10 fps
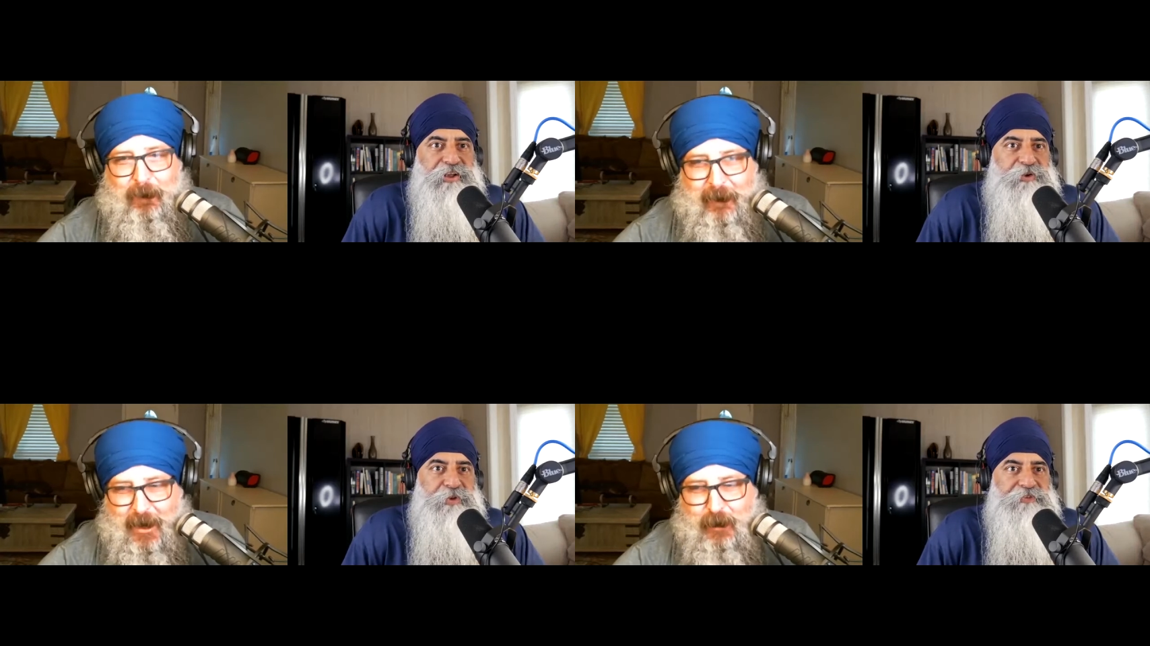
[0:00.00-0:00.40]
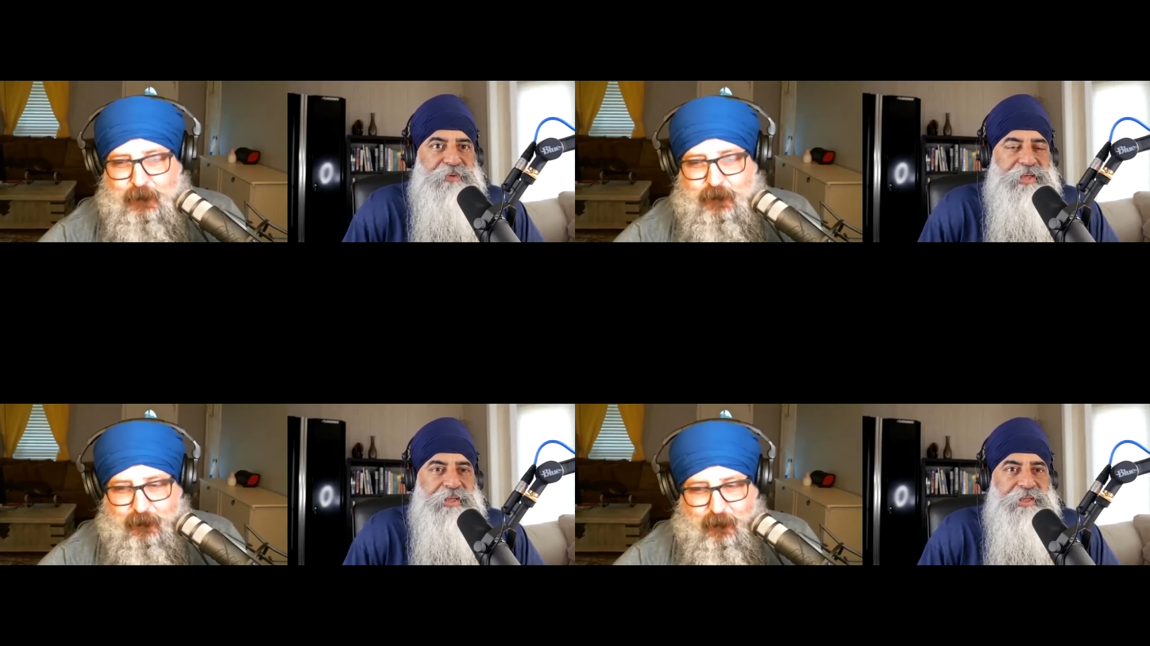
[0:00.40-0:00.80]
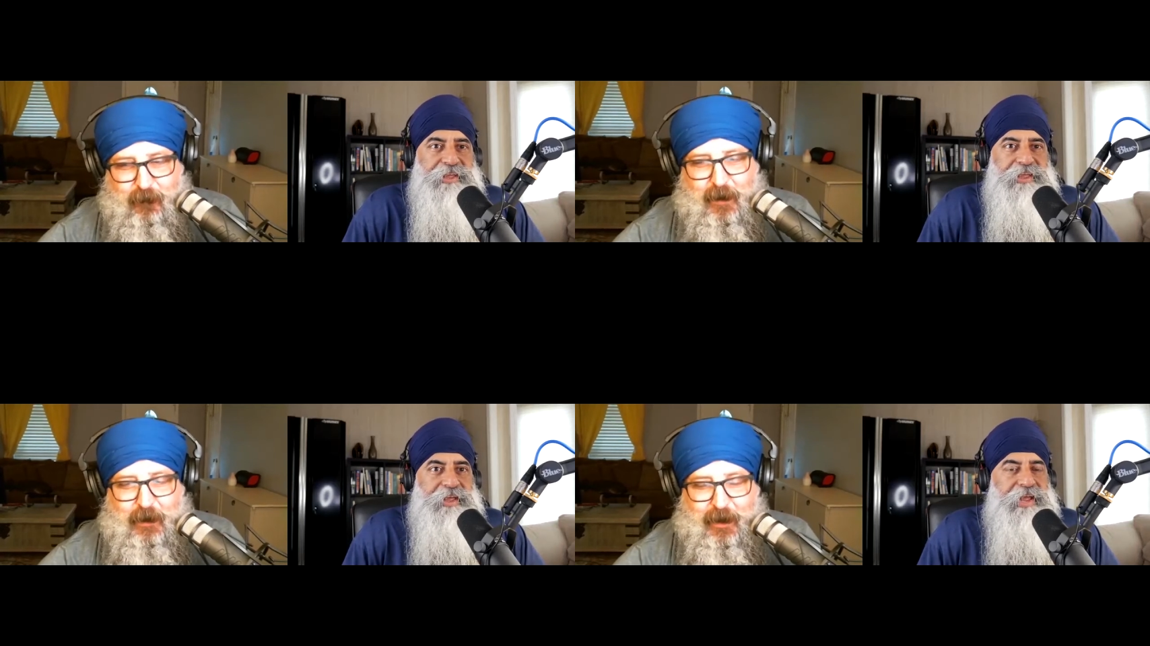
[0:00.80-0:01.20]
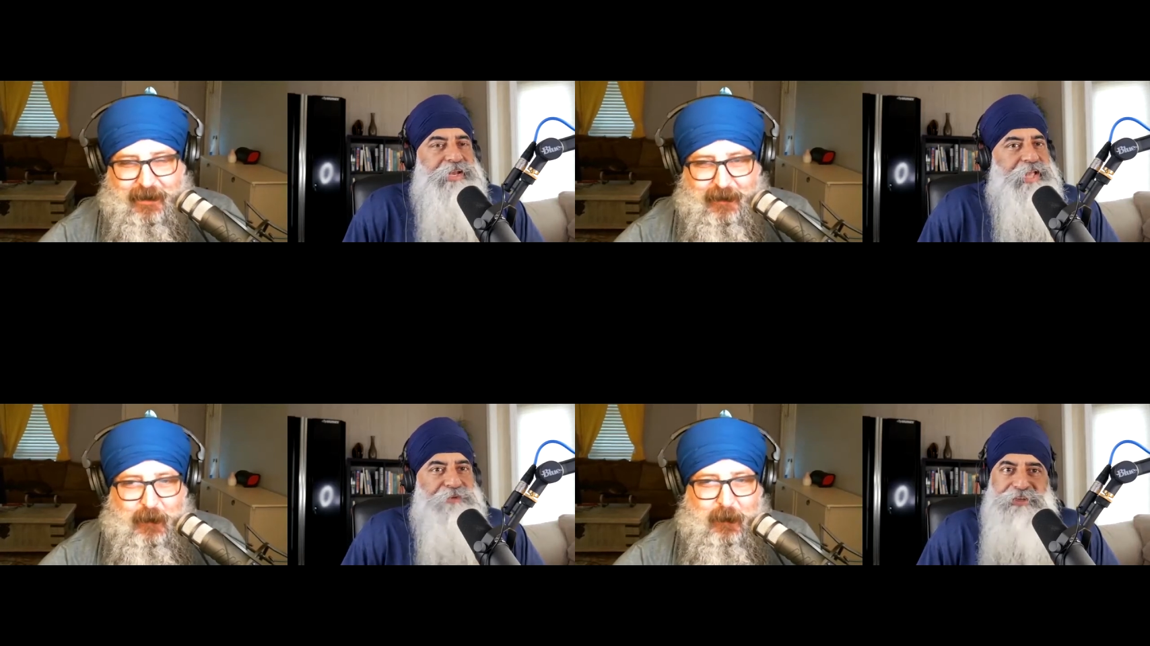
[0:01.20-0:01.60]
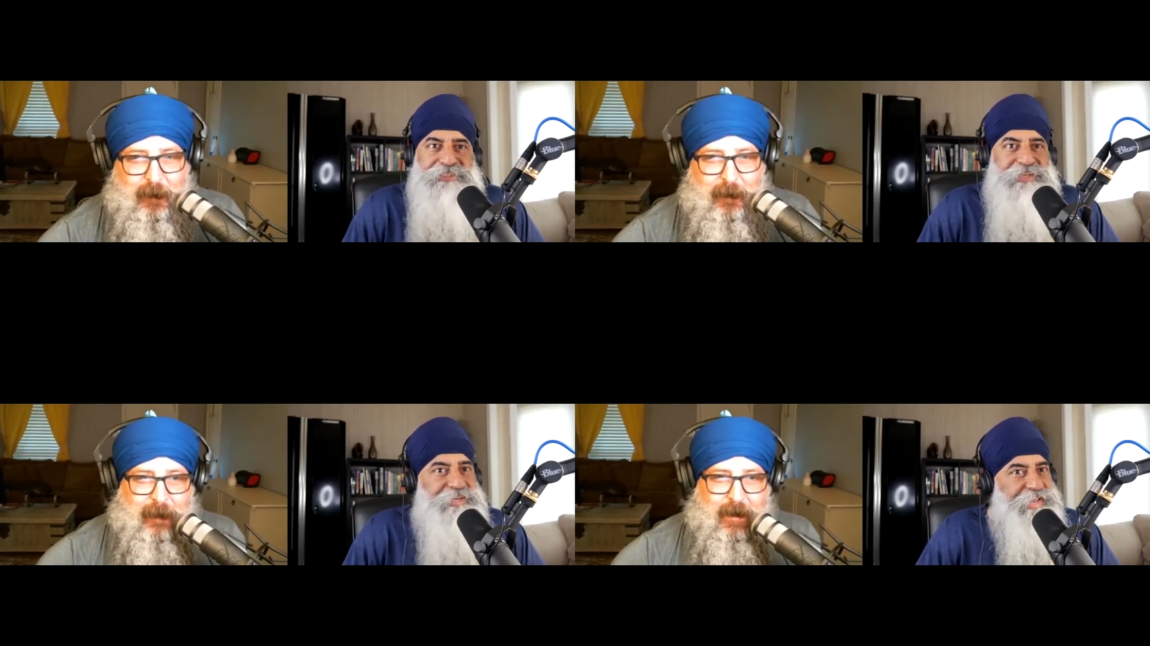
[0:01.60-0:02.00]
Speaker 1: buffet. And yeah. every
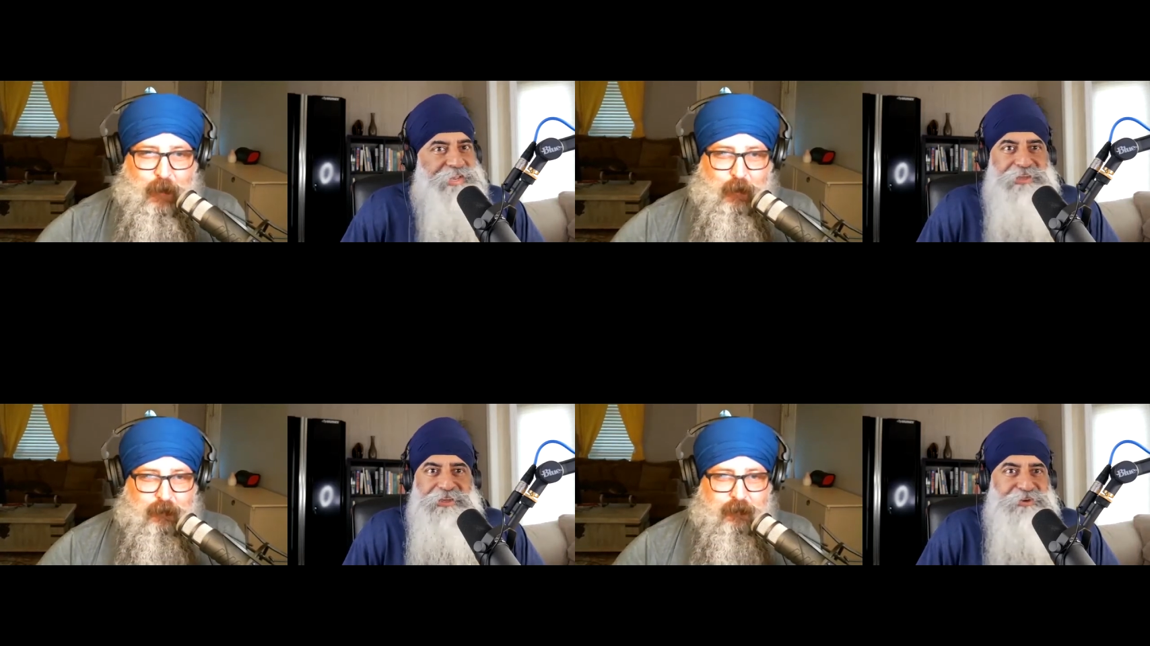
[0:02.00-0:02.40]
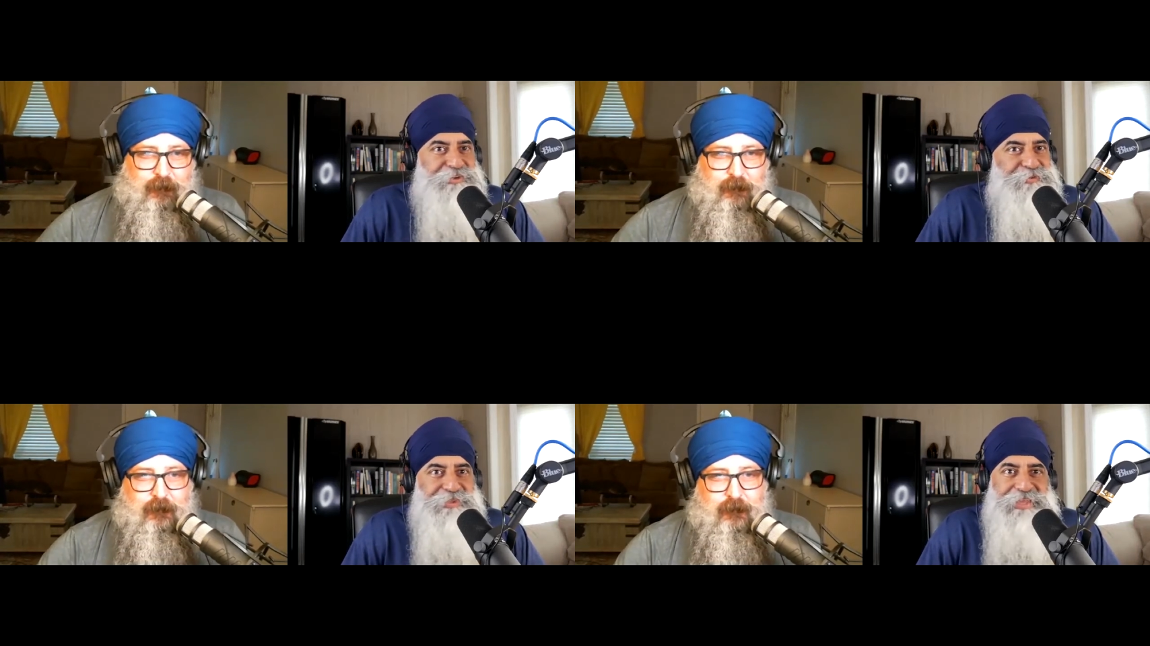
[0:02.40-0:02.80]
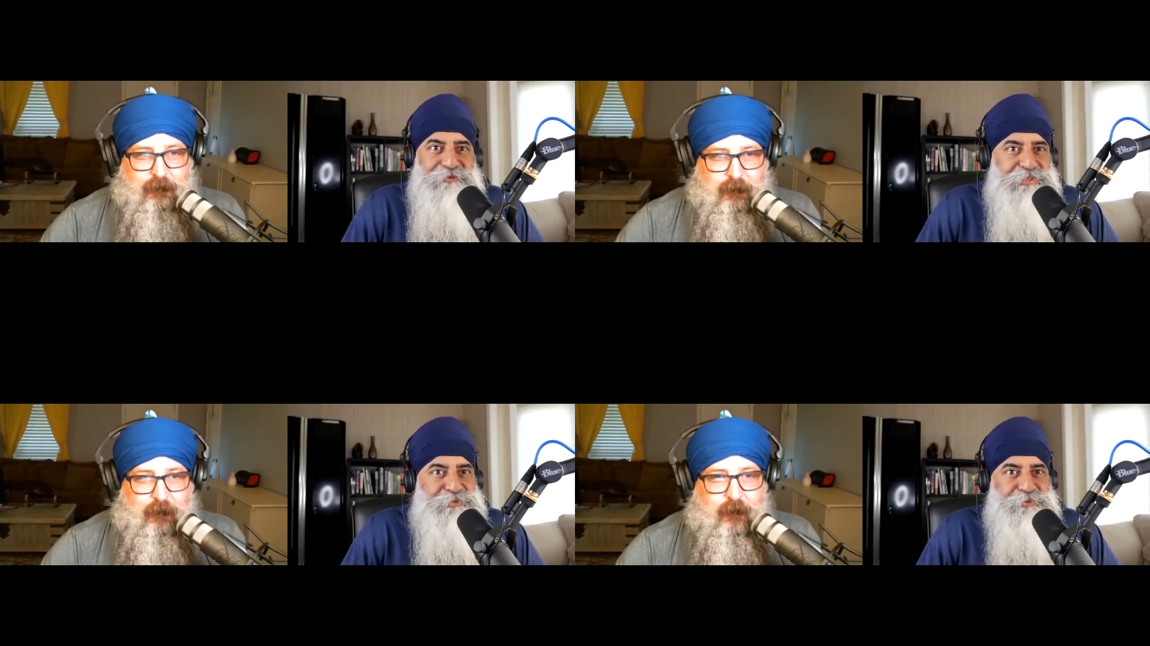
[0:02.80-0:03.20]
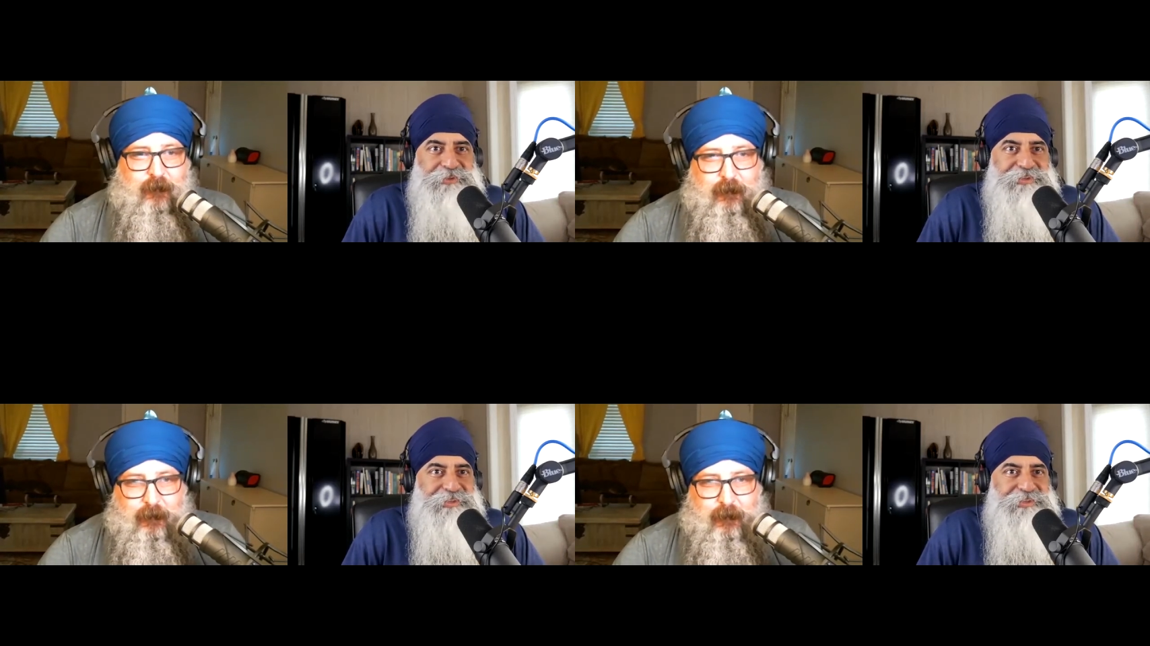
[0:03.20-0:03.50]
Sunday, you're doing that ritual.